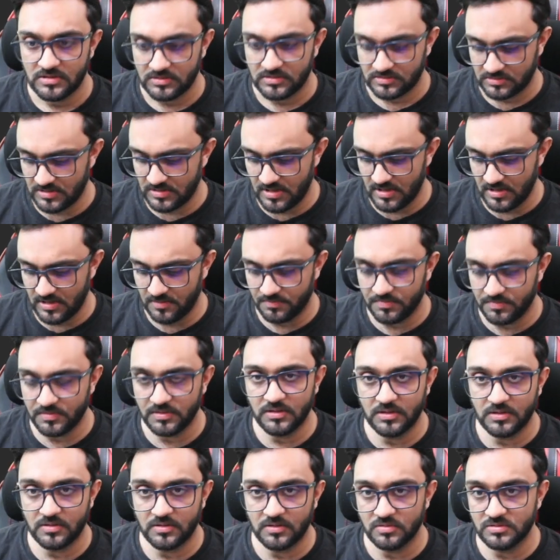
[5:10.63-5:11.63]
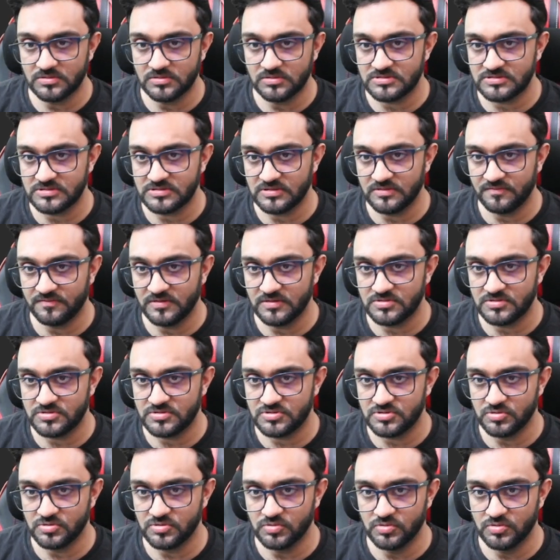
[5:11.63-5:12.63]
cap equals cv
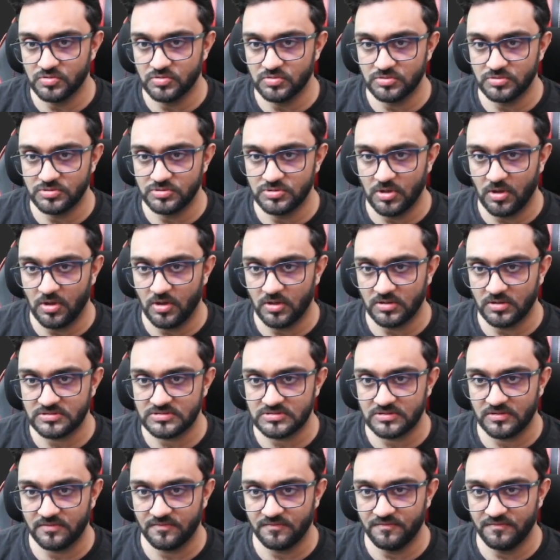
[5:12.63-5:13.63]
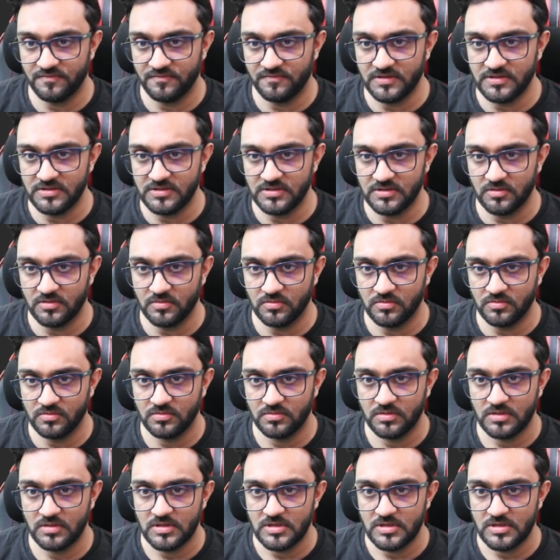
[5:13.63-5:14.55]
2 dot video